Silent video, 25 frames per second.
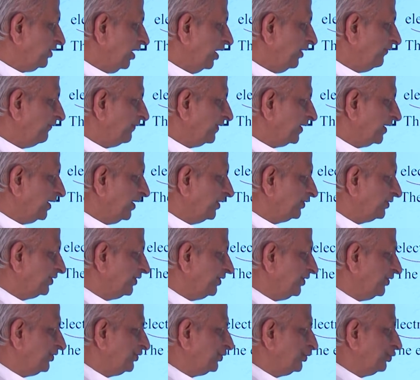configuration
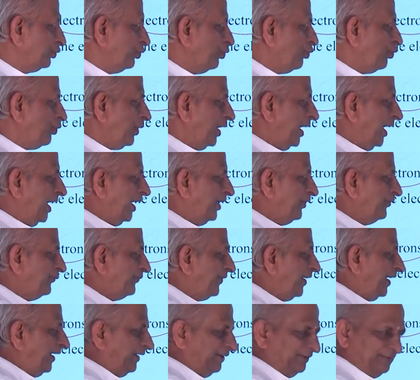is 2 and
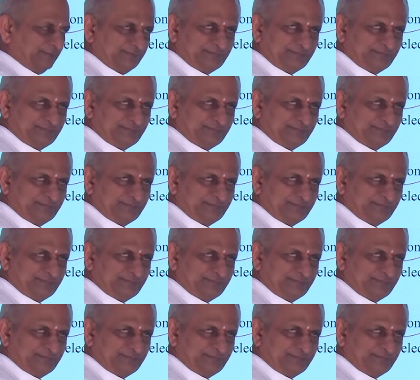5.